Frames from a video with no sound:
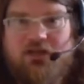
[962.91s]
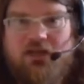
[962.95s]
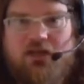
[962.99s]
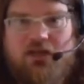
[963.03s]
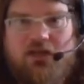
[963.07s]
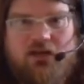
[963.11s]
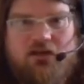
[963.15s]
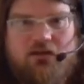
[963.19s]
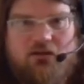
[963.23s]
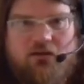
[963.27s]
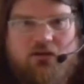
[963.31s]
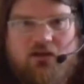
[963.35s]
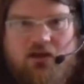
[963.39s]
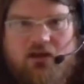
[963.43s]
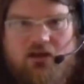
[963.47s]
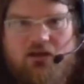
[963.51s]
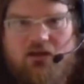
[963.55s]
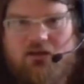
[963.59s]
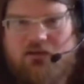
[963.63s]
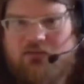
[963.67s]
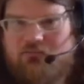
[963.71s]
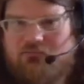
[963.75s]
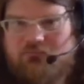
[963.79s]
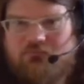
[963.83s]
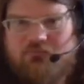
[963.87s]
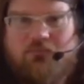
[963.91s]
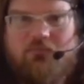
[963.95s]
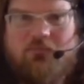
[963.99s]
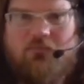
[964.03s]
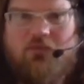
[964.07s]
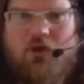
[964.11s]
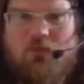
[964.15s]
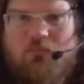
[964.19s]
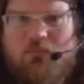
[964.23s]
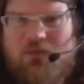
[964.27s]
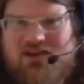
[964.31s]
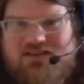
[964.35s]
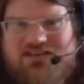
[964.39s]
in
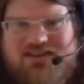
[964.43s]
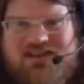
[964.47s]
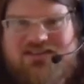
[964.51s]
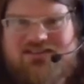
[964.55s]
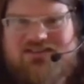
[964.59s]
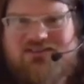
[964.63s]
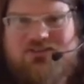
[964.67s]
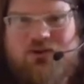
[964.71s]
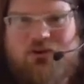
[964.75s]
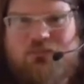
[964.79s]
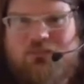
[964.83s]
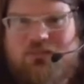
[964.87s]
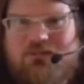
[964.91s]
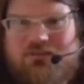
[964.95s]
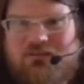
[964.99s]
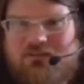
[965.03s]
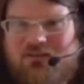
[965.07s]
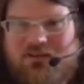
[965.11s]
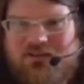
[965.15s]
on my desktop.